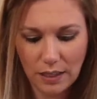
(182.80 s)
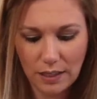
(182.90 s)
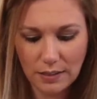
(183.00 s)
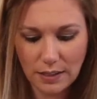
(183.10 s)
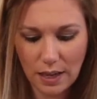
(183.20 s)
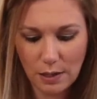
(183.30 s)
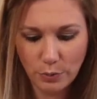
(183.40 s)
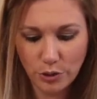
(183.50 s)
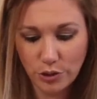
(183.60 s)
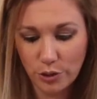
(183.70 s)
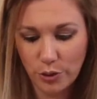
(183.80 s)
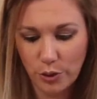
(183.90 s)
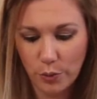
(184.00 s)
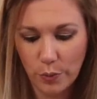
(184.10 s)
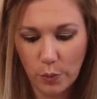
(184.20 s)
and I will show
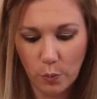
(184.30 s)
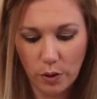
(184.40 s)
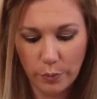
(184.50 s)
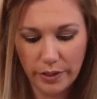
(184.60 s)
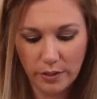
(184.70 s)
you what we